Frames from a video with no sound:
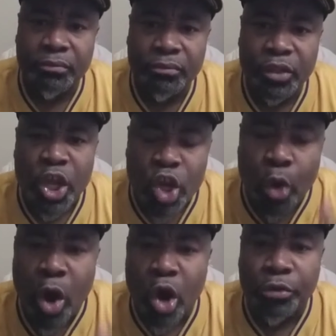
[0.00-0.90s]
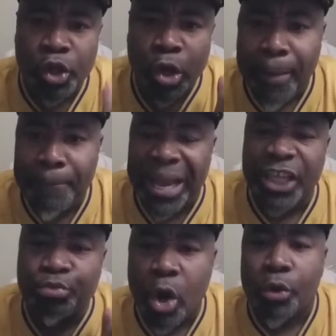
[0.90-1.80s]
Your word, your, a man's
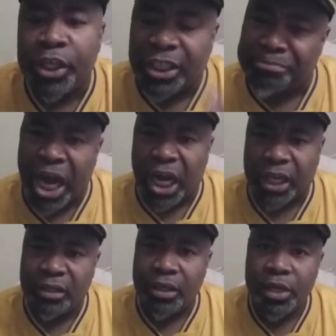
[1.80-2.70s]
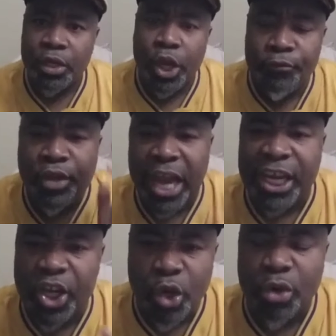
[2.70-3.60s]
word is a bond. If you can't
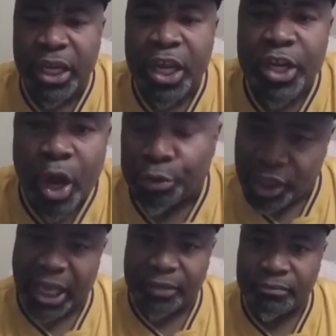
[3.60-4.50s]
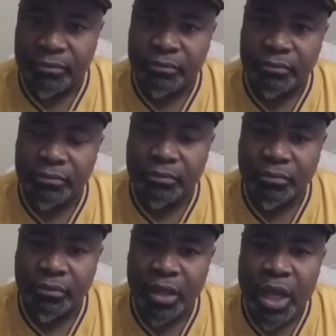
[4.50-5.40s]
do it, don't say it.
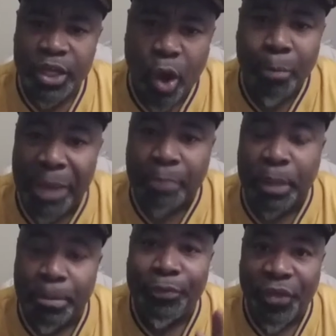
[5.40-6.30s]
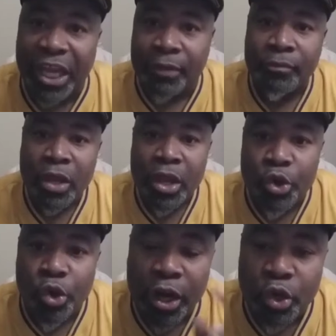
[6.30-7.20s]
Don't make people think you're
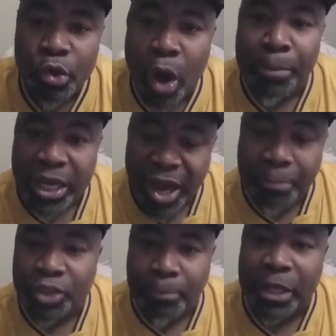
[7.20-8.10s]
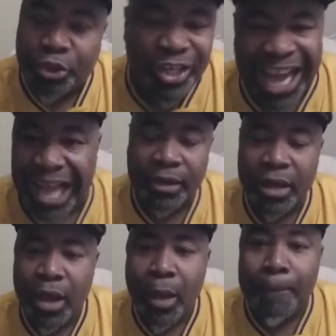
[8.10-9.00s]
going to do or become something that you're not.
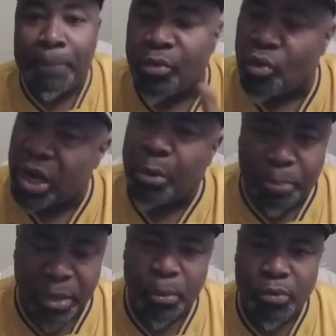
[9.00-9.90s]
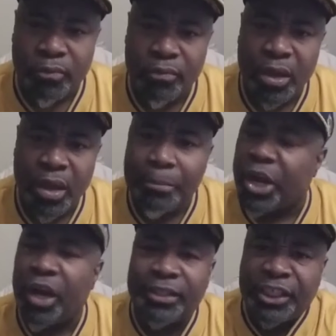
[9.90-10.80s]
Be real with people
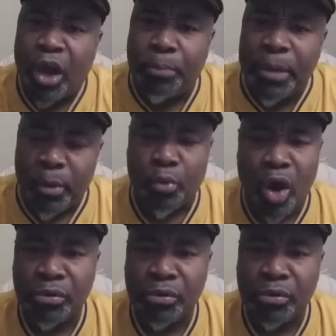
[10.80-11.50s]
because that's all people want.